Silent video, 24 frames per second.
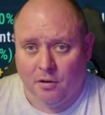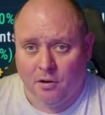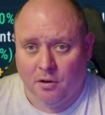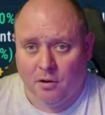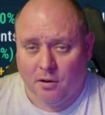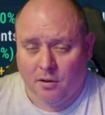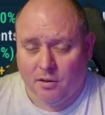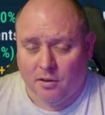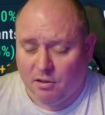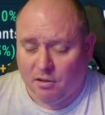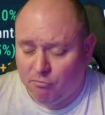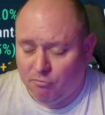
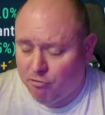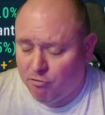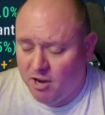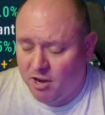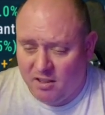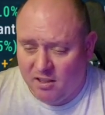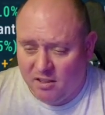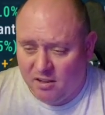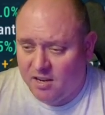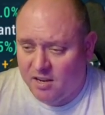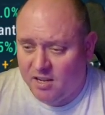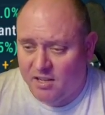They
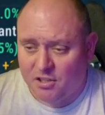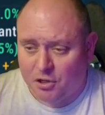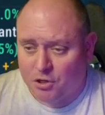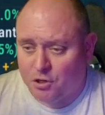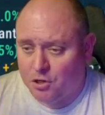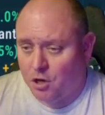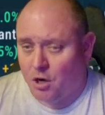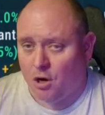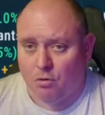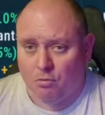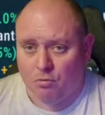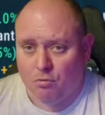really need to
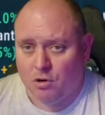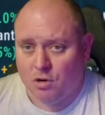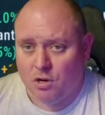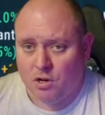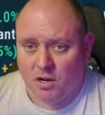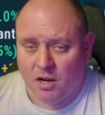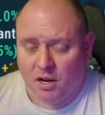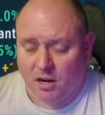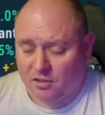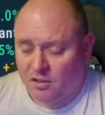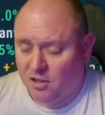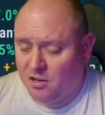know.
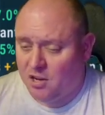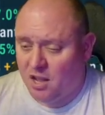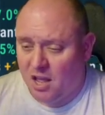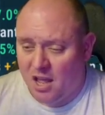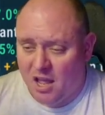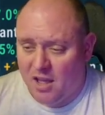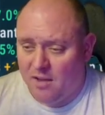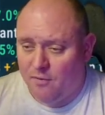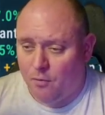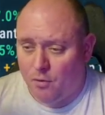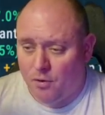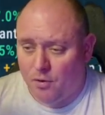And I think that
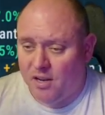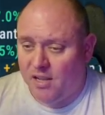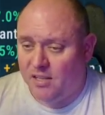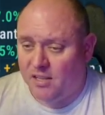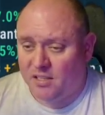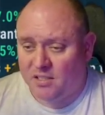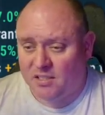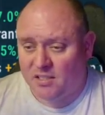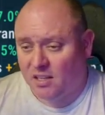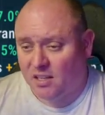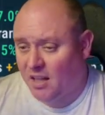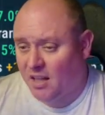everyone needs to
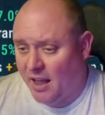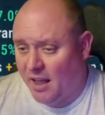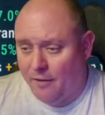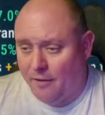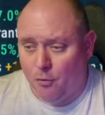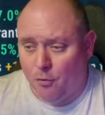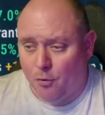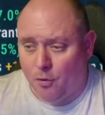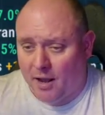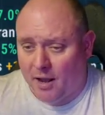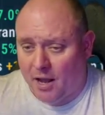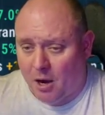tell
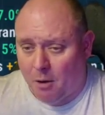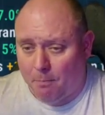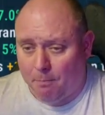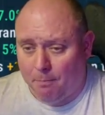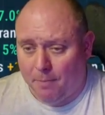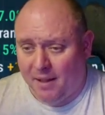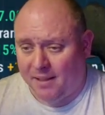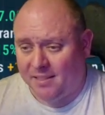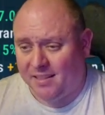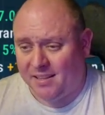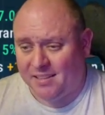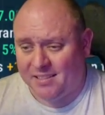everyone how
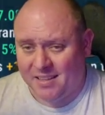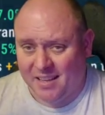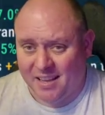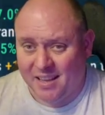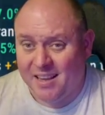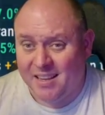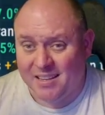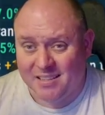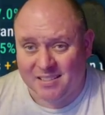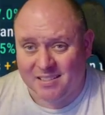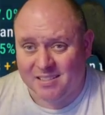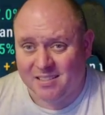bad this
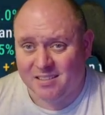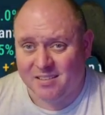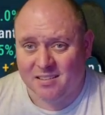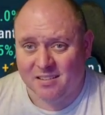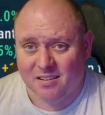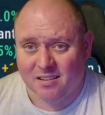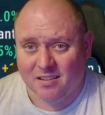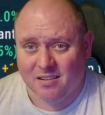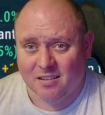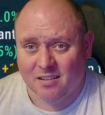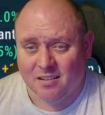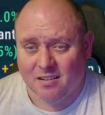is.
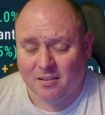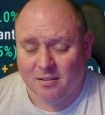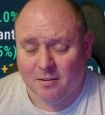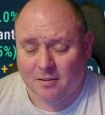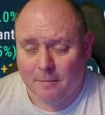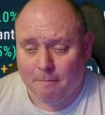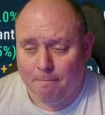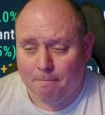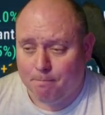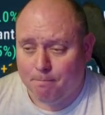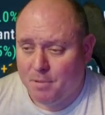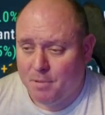
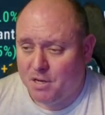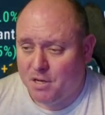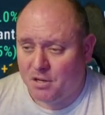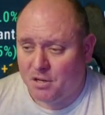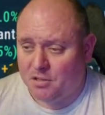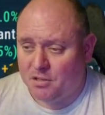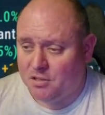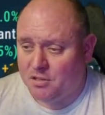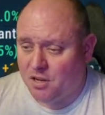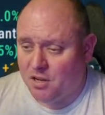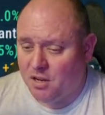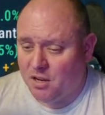
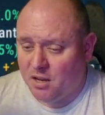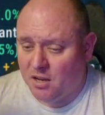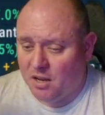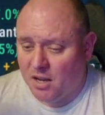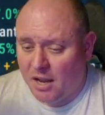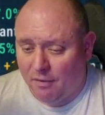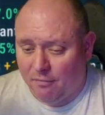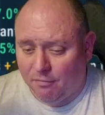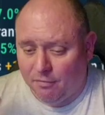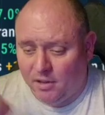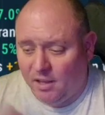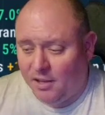Because
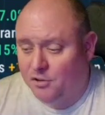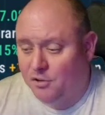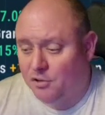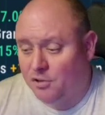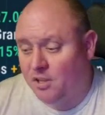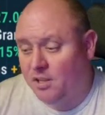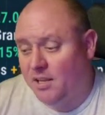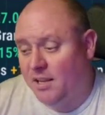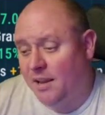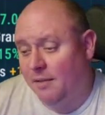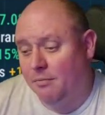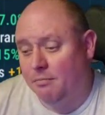I've
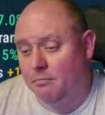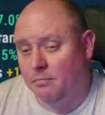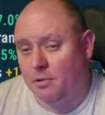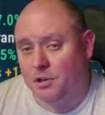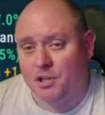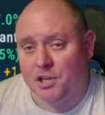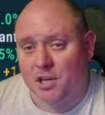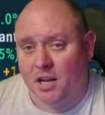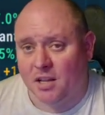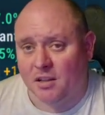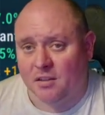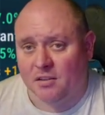literally given them a
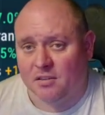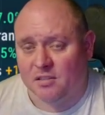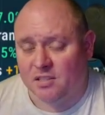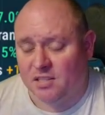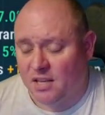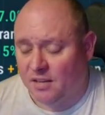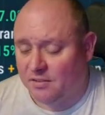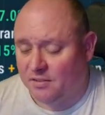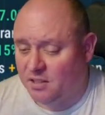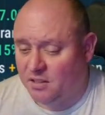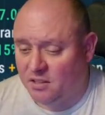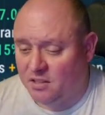chance.
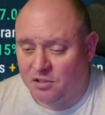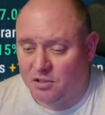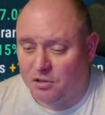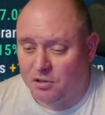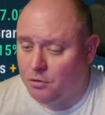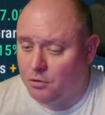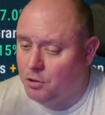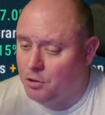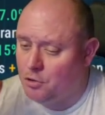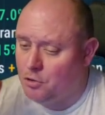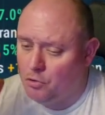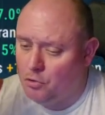I said,
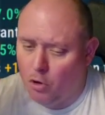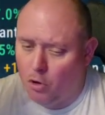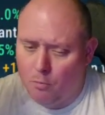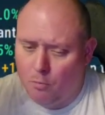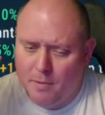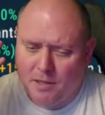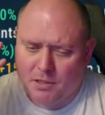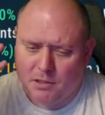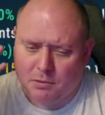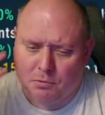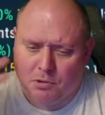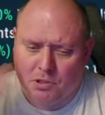listen, you go
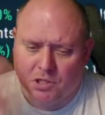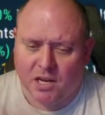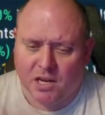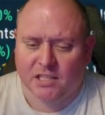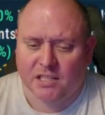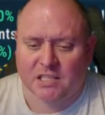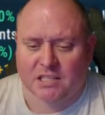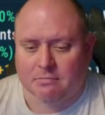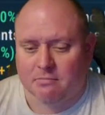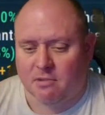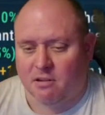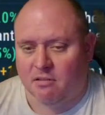make some
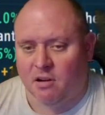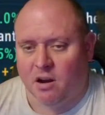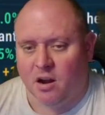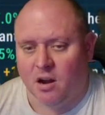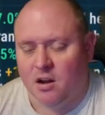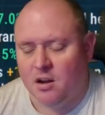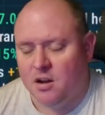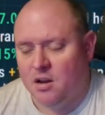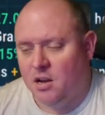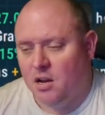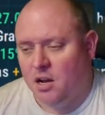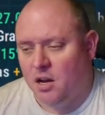changes tomorrow
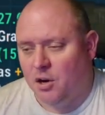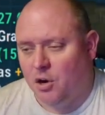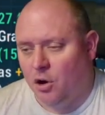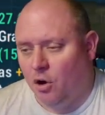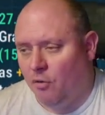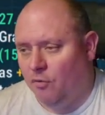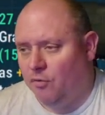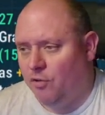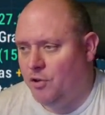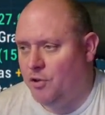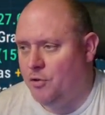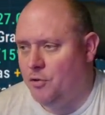and
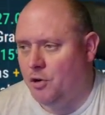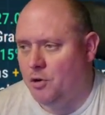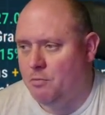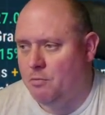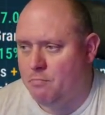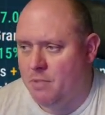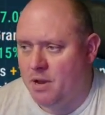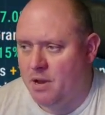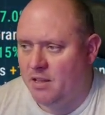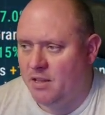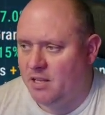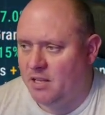hopefully you can
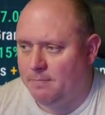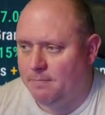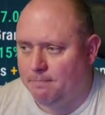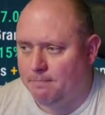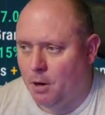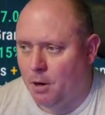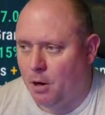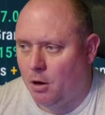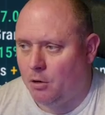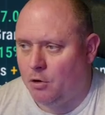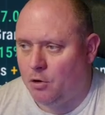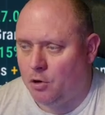make this
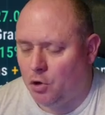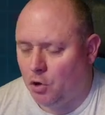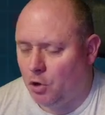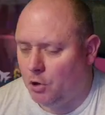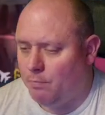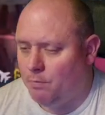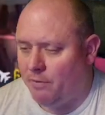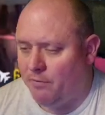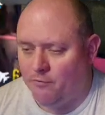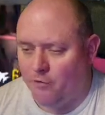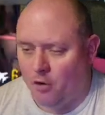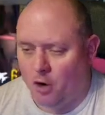bot good
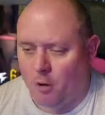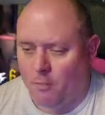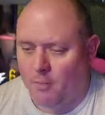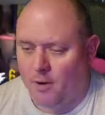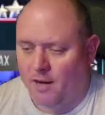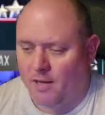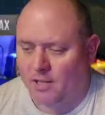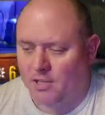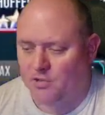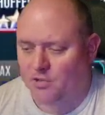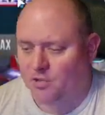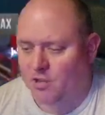before
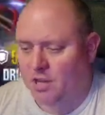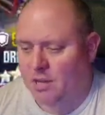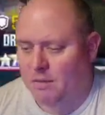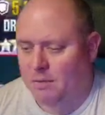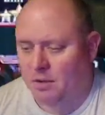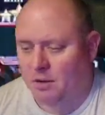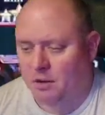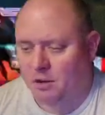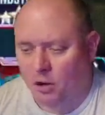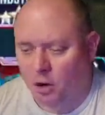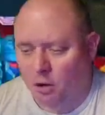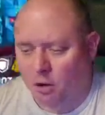my stream. I
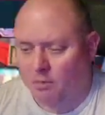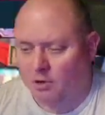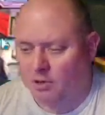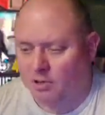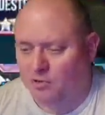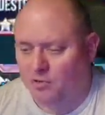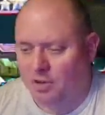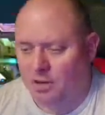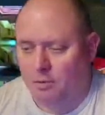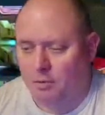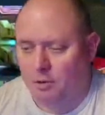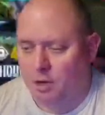can go on my
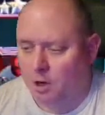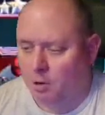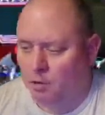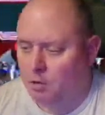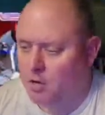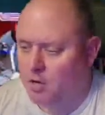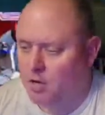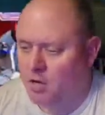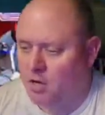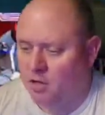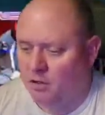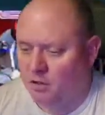stream and go,
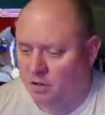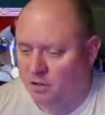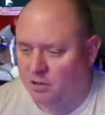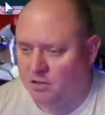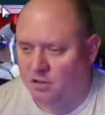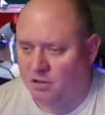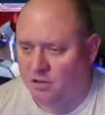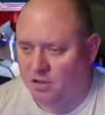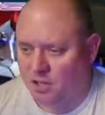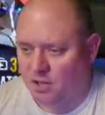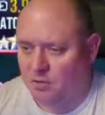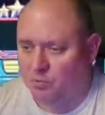
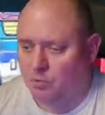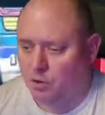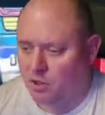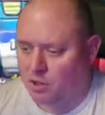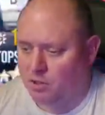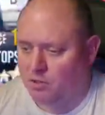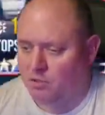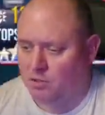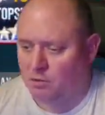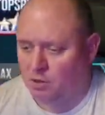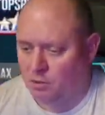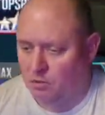listen, this was
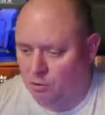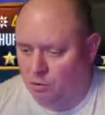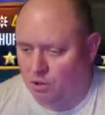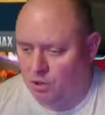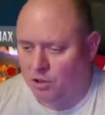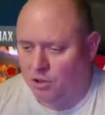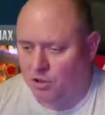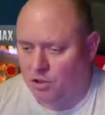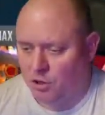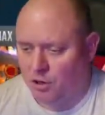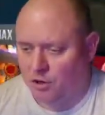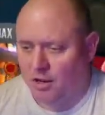some of the
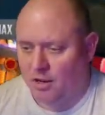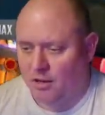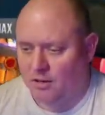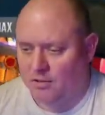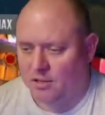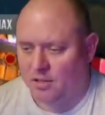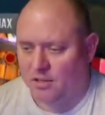worst content